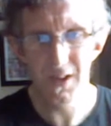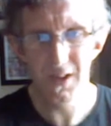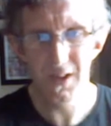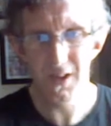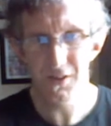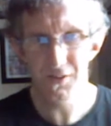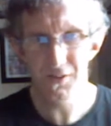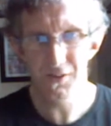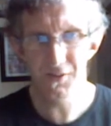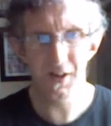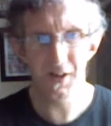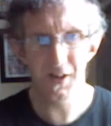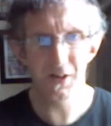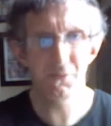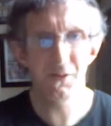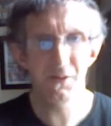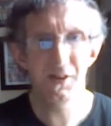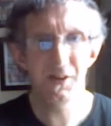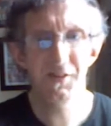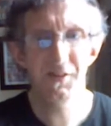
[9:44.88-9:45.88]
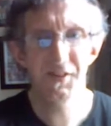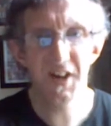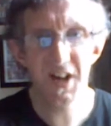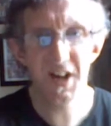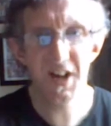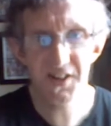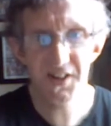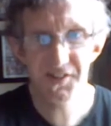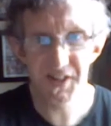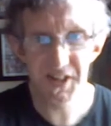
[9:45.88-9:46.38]
So we
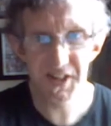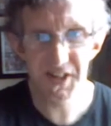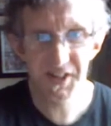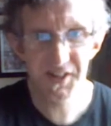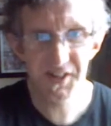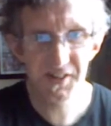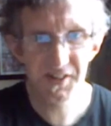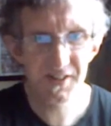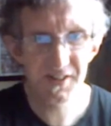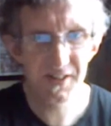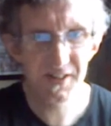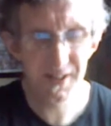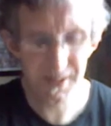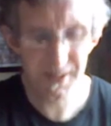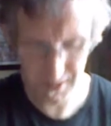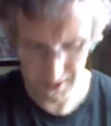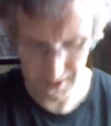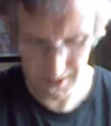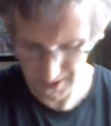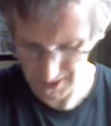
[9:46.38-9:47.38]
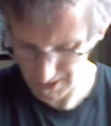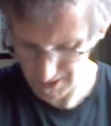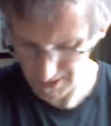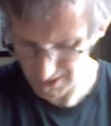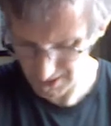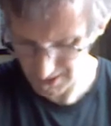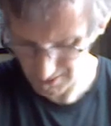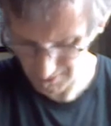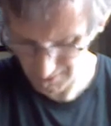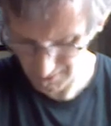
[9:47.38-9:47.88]
started
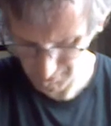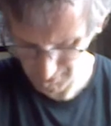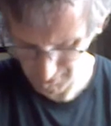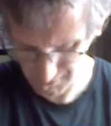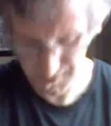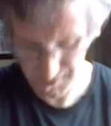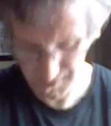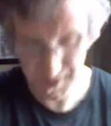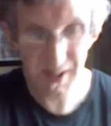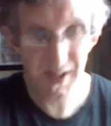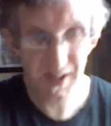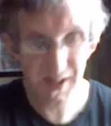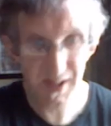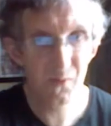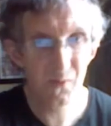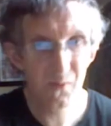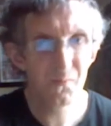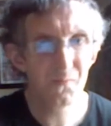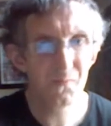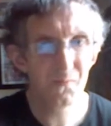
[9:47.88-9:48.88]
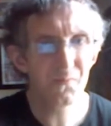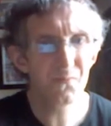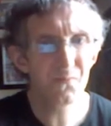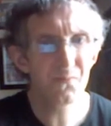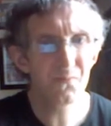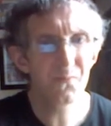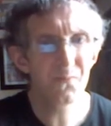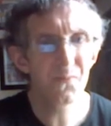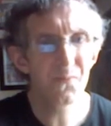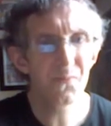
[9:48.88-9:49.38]
with the
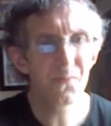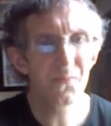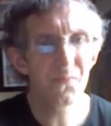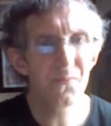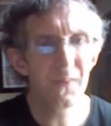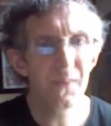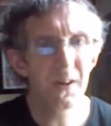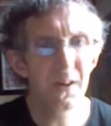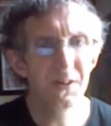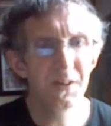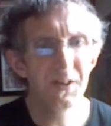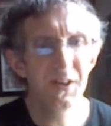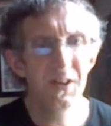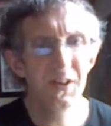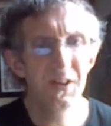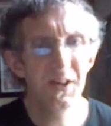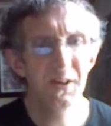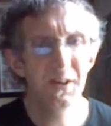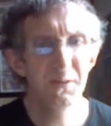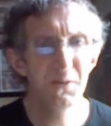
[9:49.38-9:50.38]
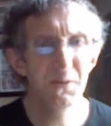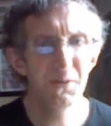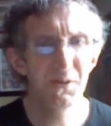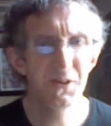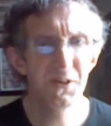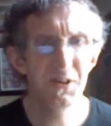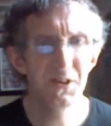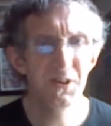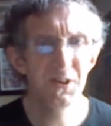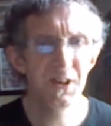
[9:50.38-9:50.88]
Teenage
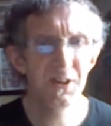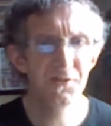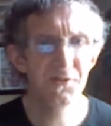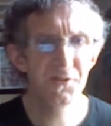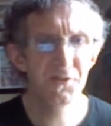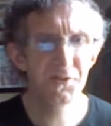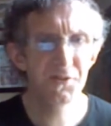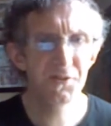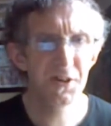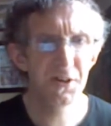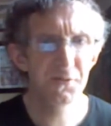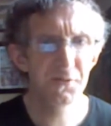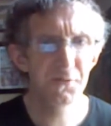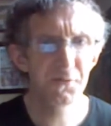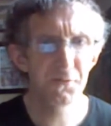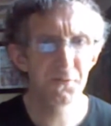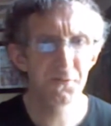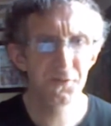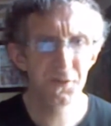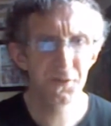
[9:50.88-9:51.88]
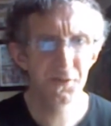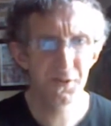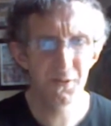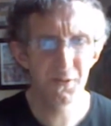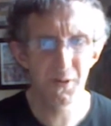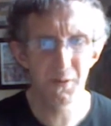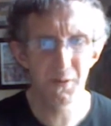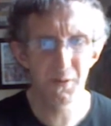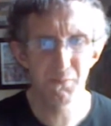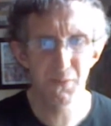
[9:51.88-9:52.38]
Mutant Ninja Turtles 2
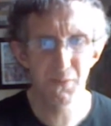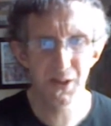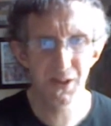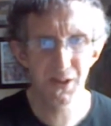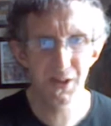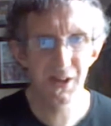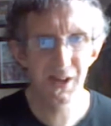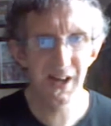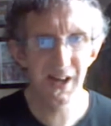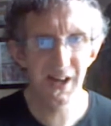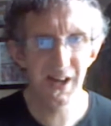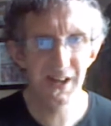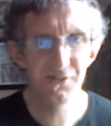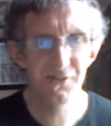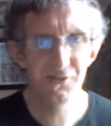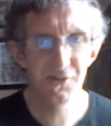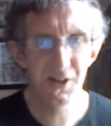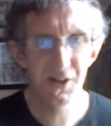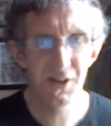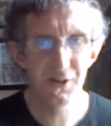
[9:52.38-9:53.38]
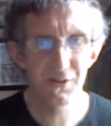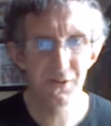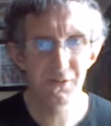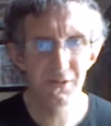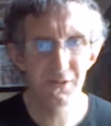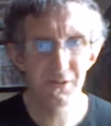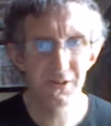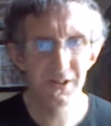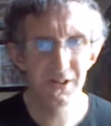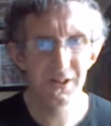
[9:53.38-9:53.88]
Michelangelo
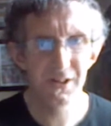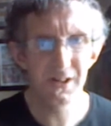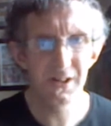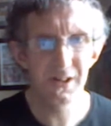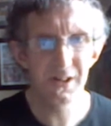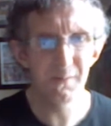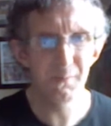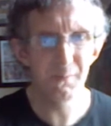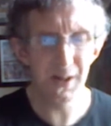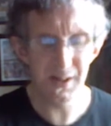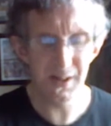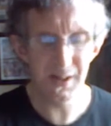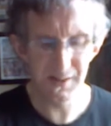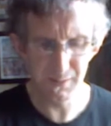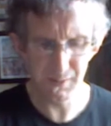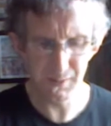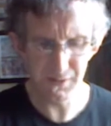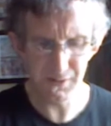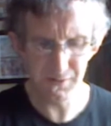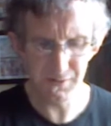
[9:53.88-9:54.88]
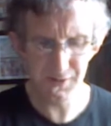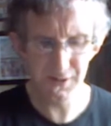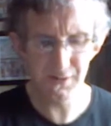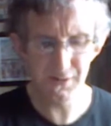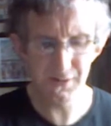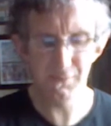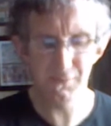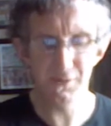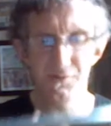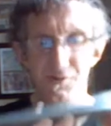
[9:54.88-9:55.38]
maxi poster,
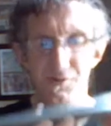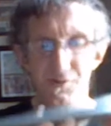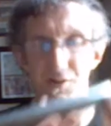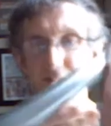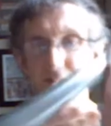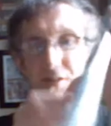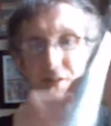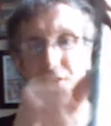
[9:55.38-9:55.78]
which is